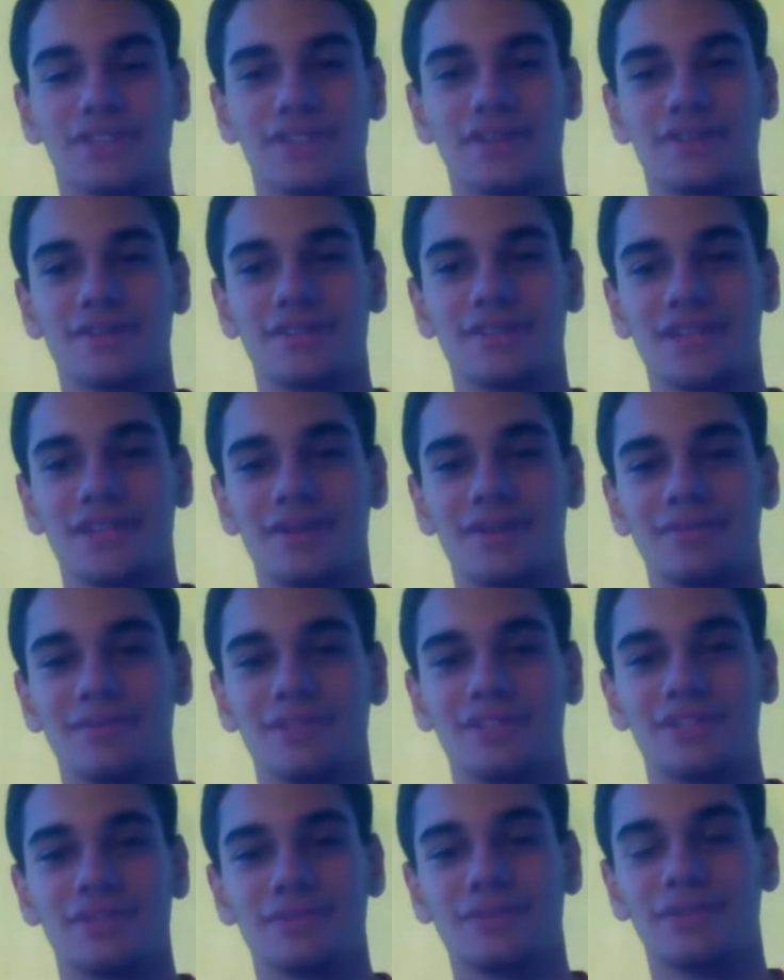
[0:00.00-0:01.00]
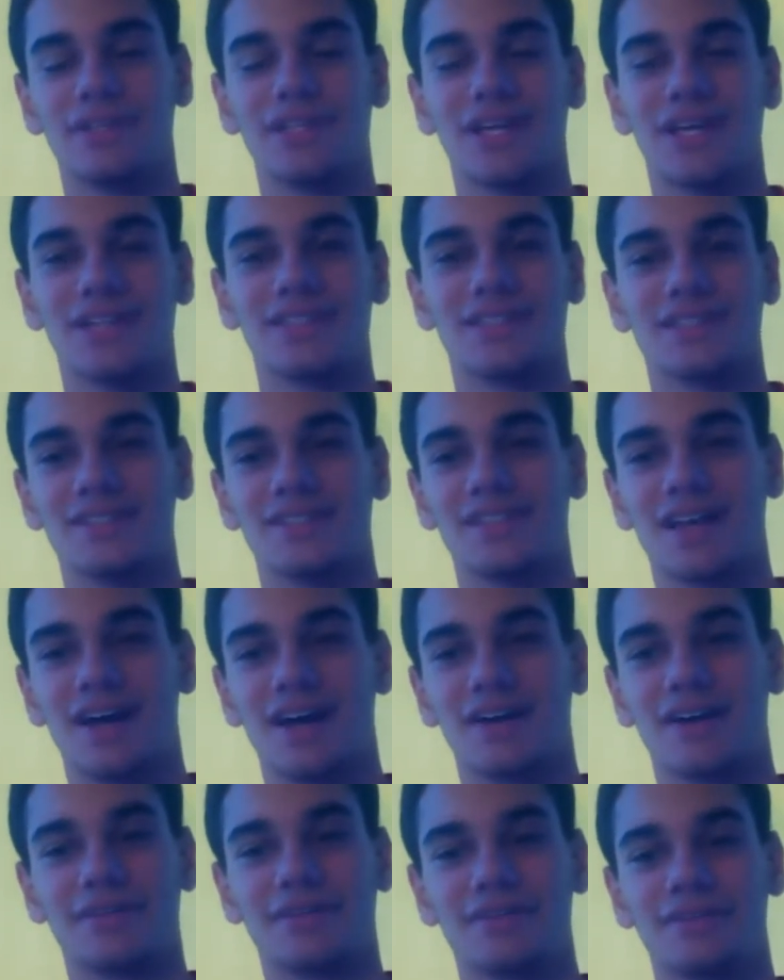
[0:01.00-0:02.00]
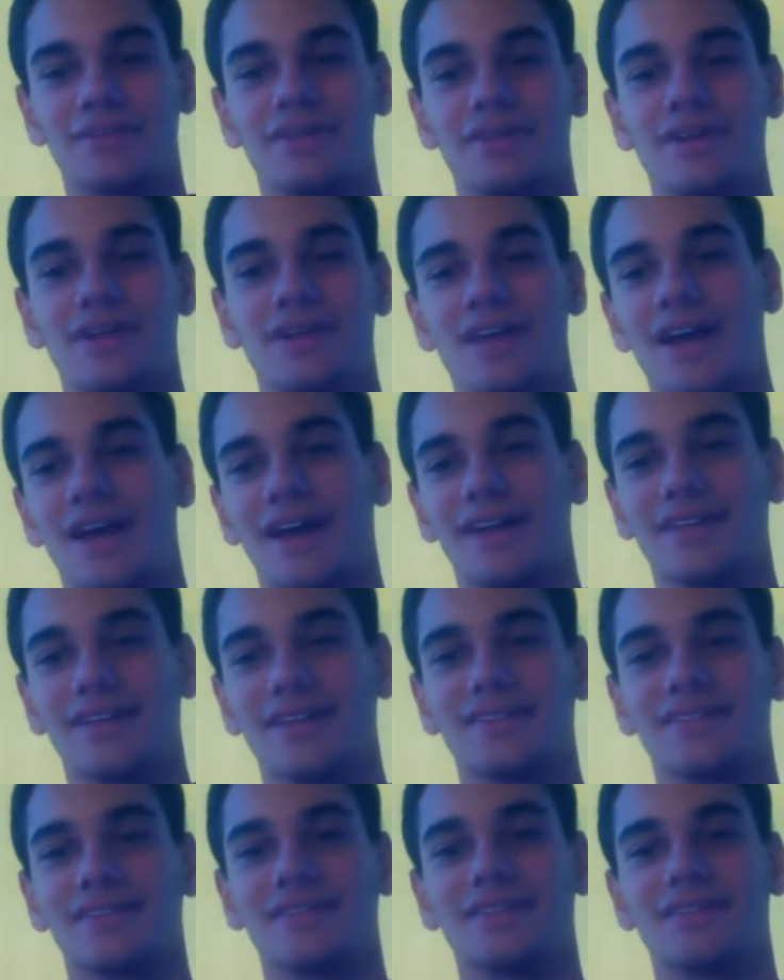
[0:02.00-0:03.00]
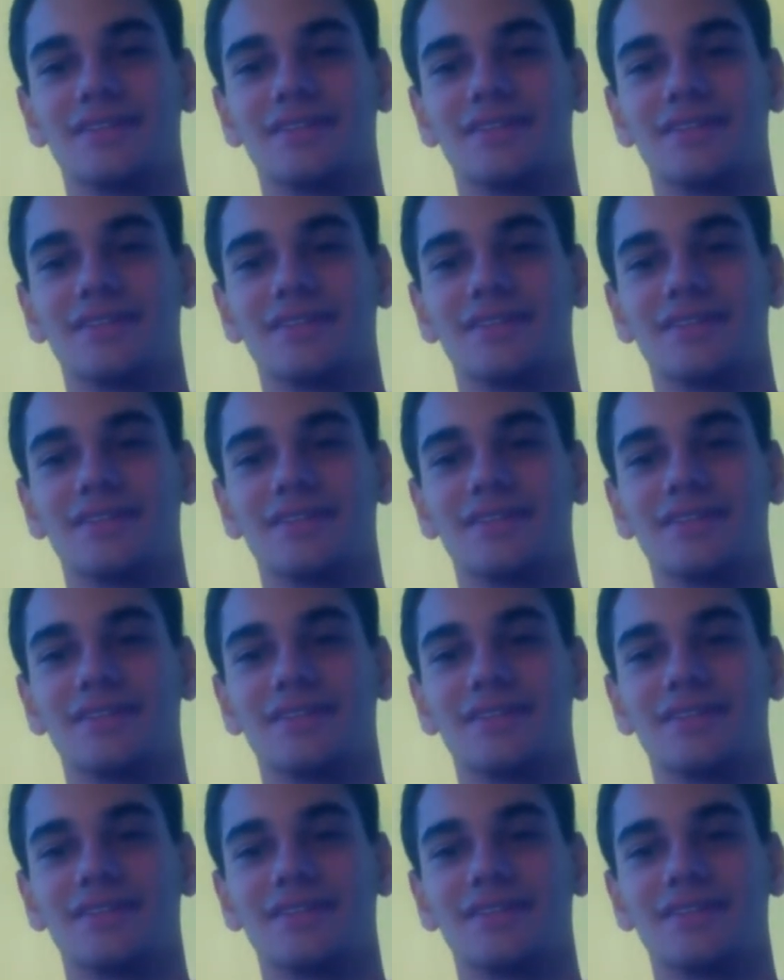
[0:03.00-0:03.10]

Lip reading: year has led me to realize that soccer has